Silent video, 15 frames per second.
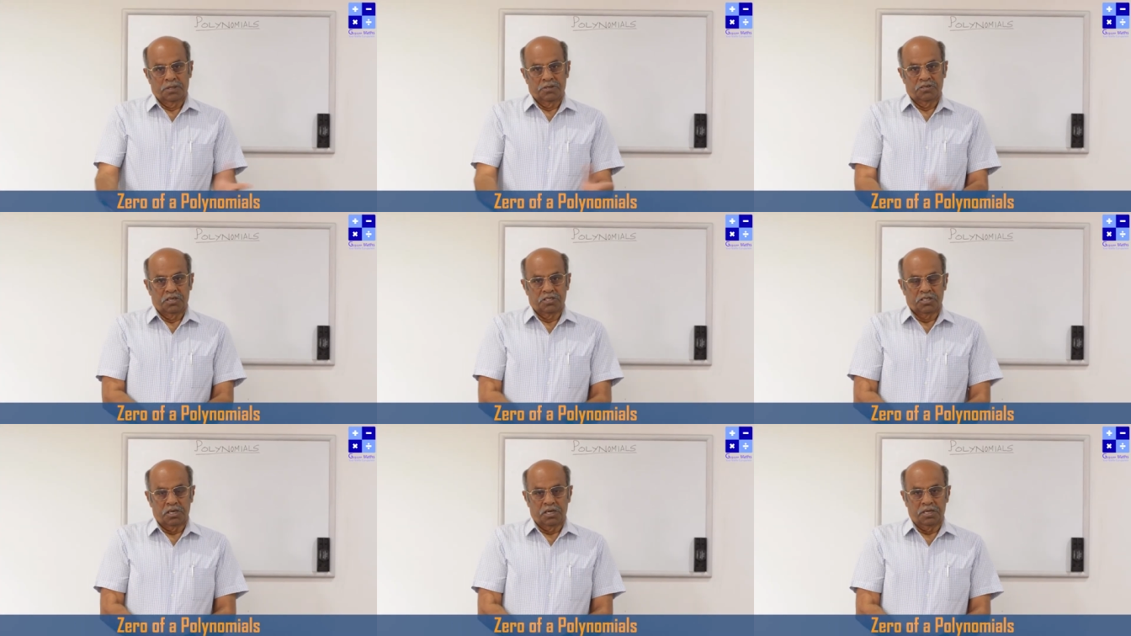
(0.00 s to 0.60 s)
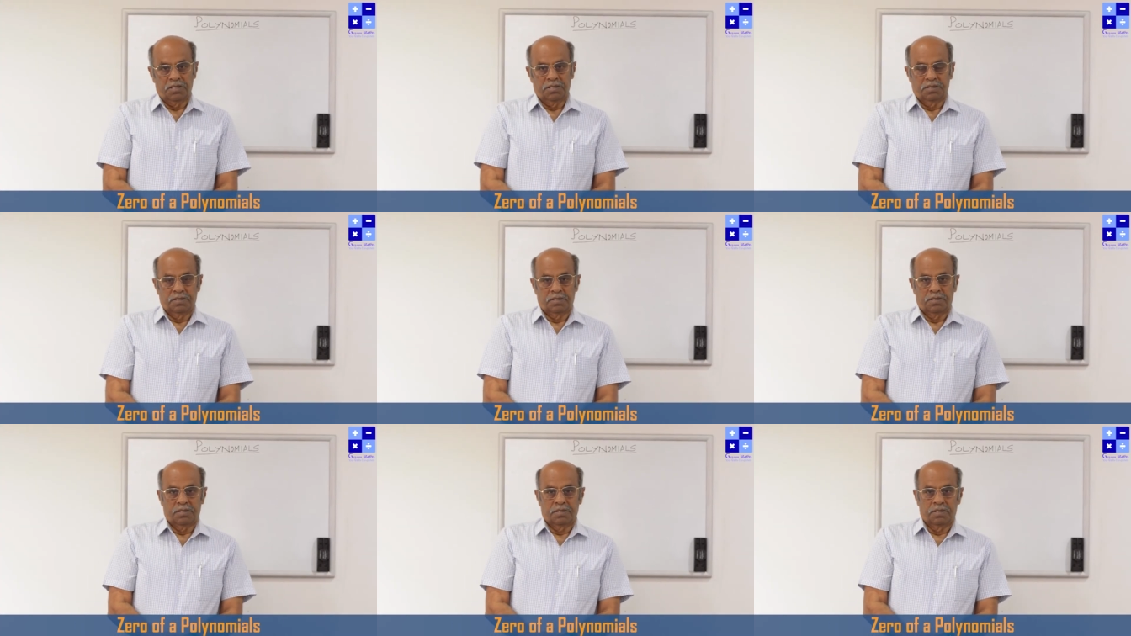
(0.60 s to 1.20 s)
Dear children,
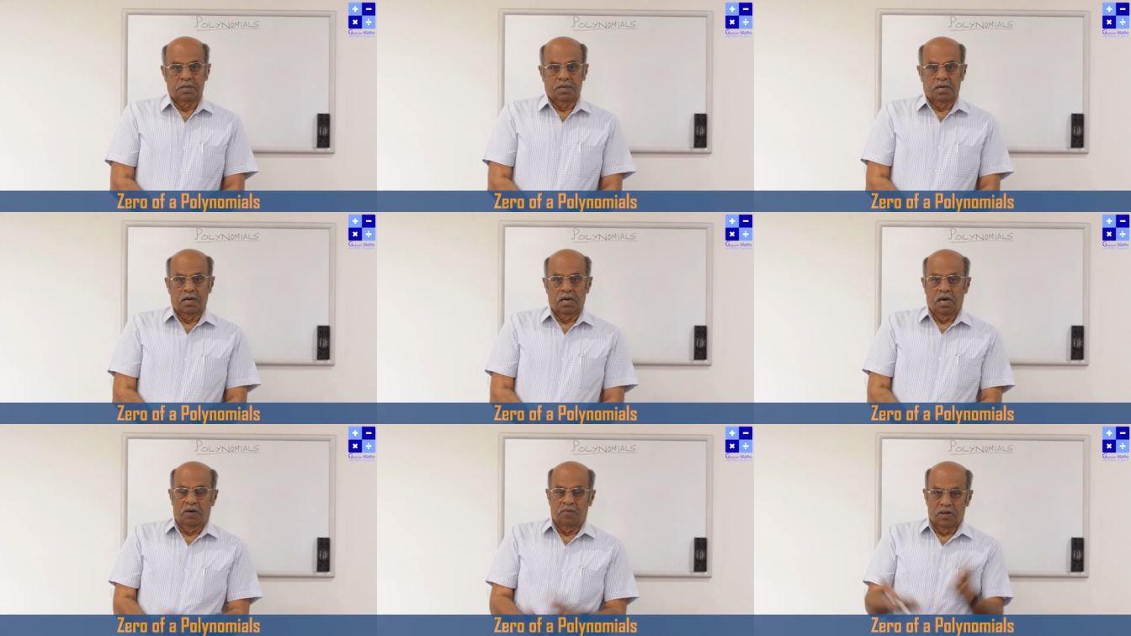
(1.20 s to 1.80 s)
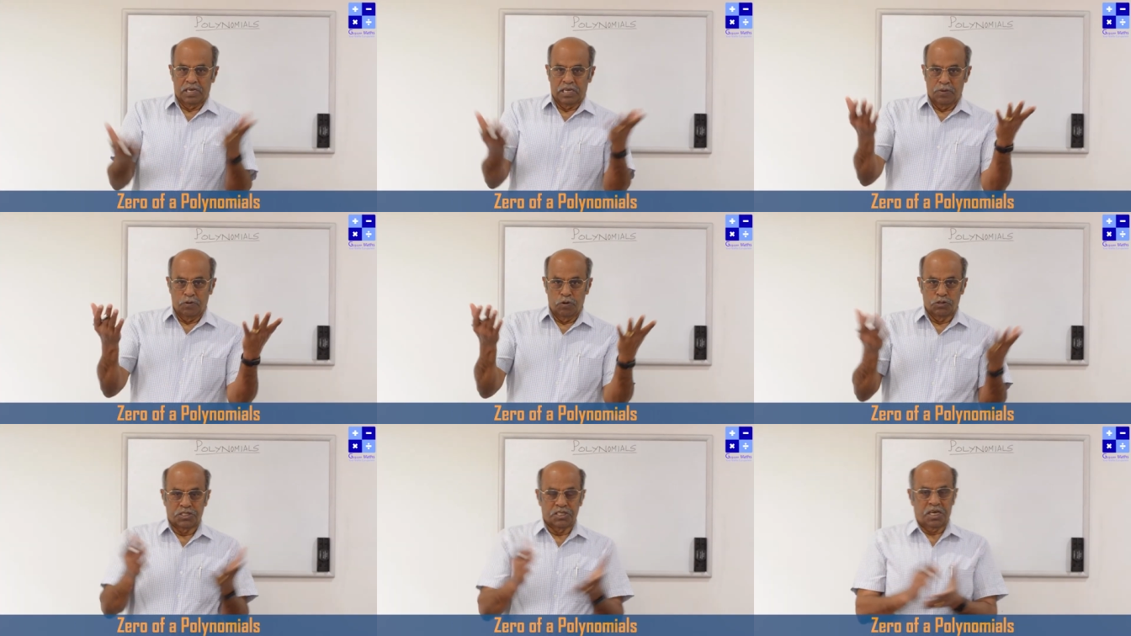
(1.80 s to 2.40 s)
I welcome you
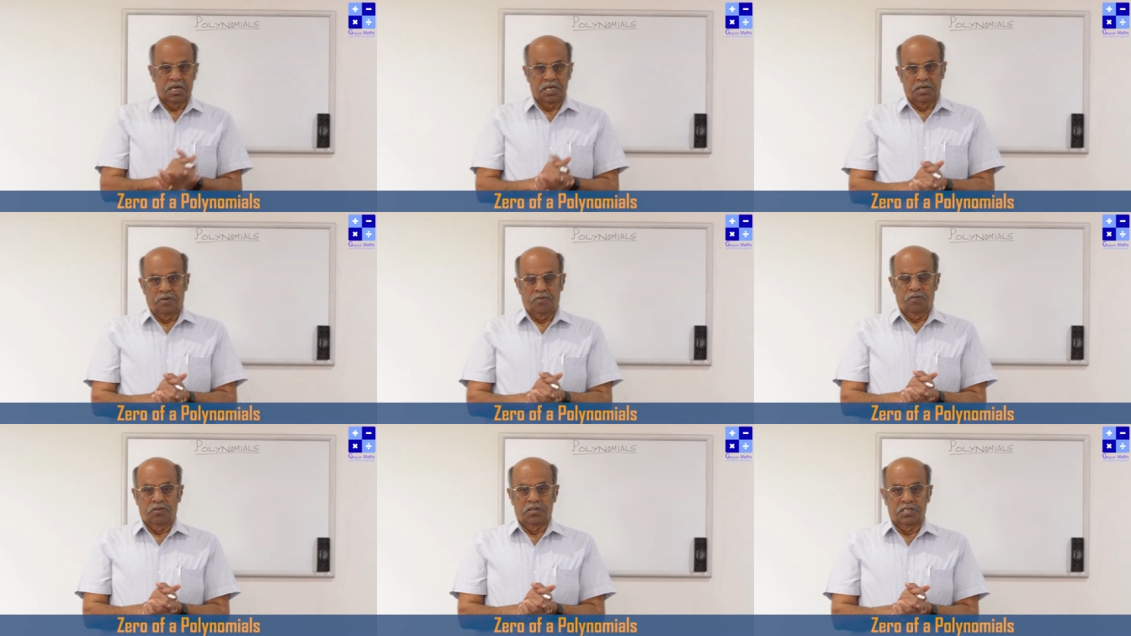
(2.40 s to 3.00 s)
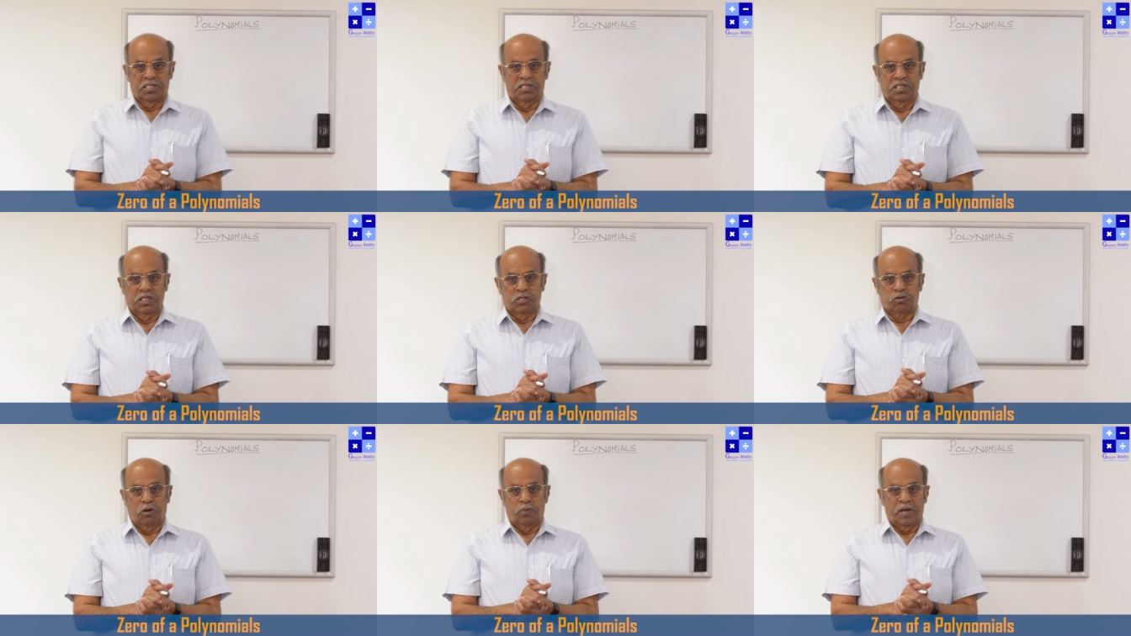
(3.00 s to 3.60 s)
once again for this
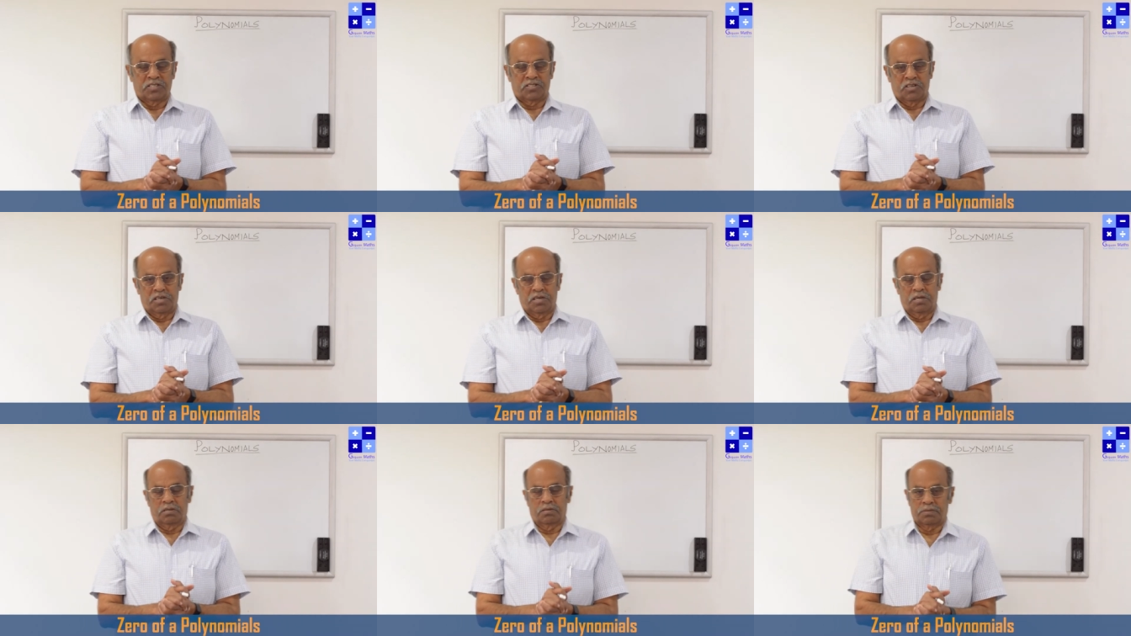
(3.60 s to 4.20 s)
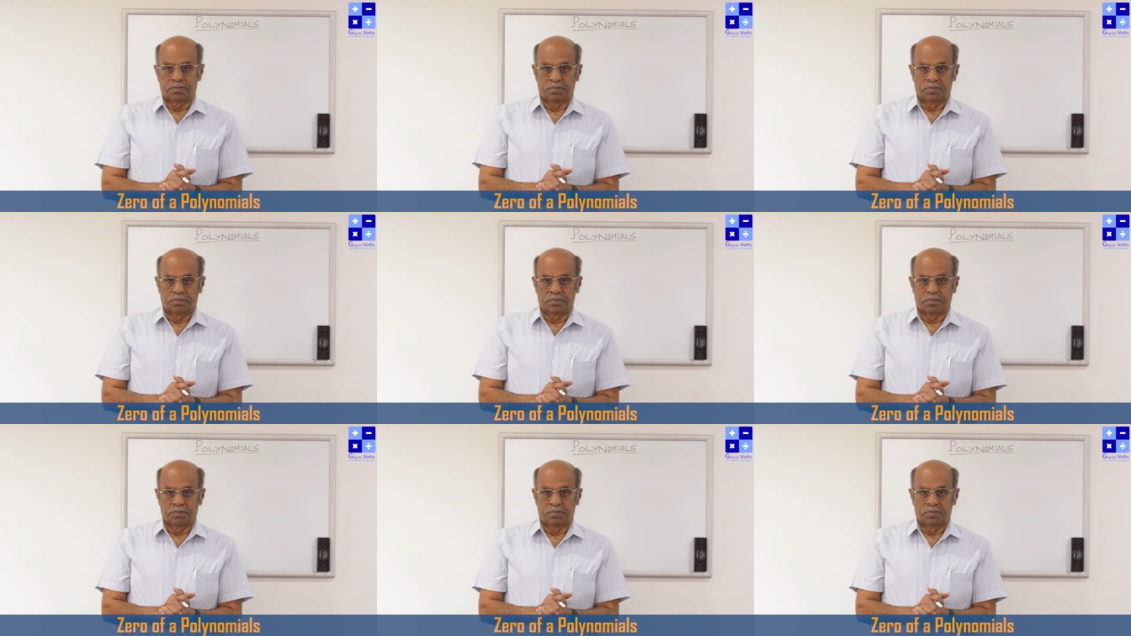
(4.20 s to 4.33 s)
Gsquare Maths channel.